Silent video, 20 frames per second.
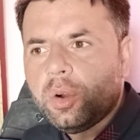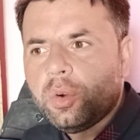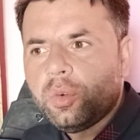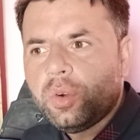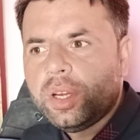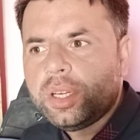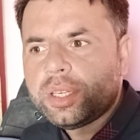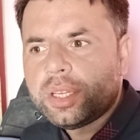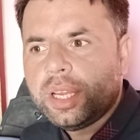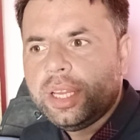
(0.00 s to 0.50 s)

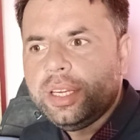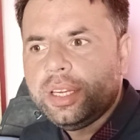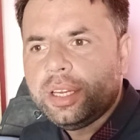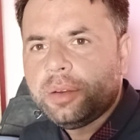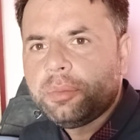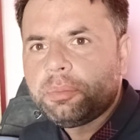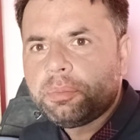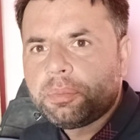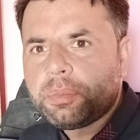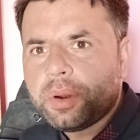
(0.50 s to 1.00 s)
what kind
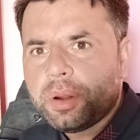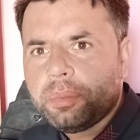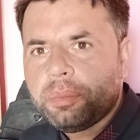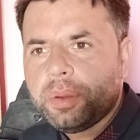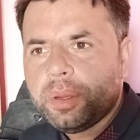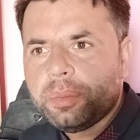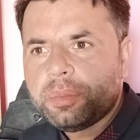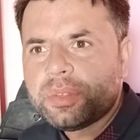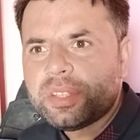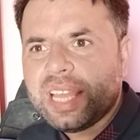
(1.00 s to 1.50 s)
of
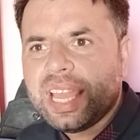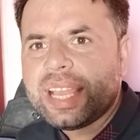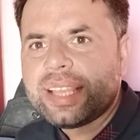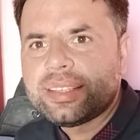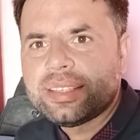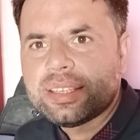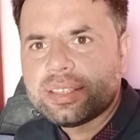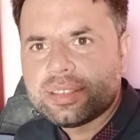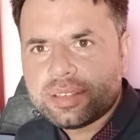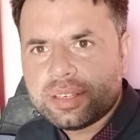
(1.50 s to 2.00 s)
problems
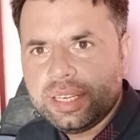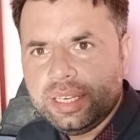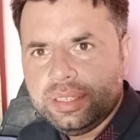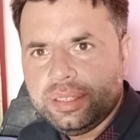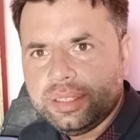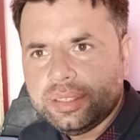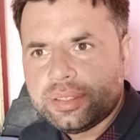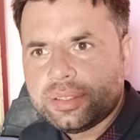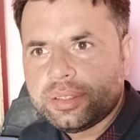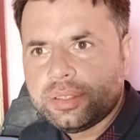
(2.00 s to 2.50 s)
exist in
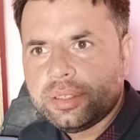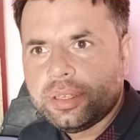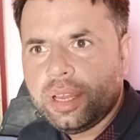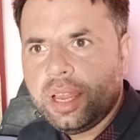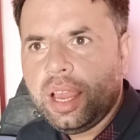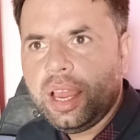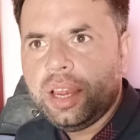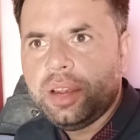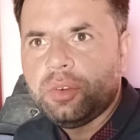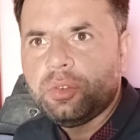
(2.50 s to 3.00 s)
this,
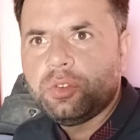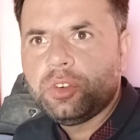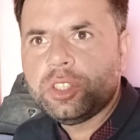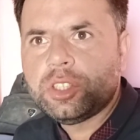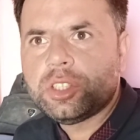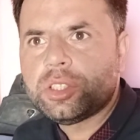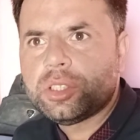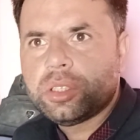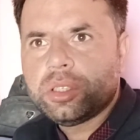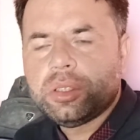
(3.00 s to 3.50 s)
and
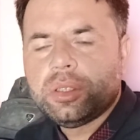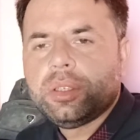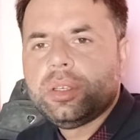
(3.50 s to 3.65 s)
which